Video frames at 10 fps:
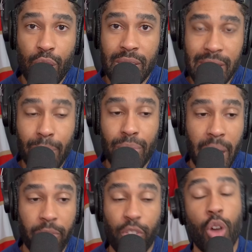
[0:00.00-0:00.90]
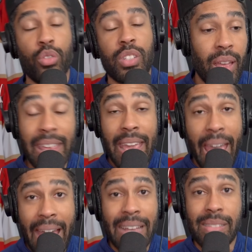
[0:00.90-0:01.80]
or the same type of coach. He
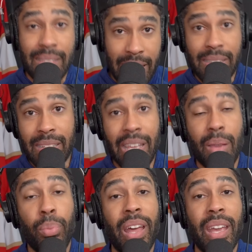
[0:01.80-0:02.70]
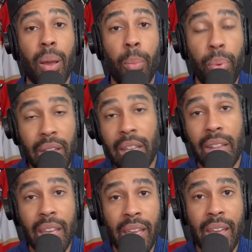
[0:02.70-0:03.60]
has this team playing
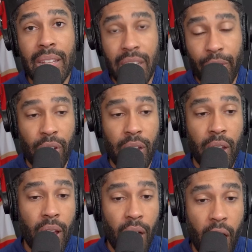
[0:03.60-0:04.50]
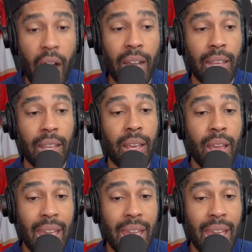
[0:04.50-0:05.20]
completely different hockey.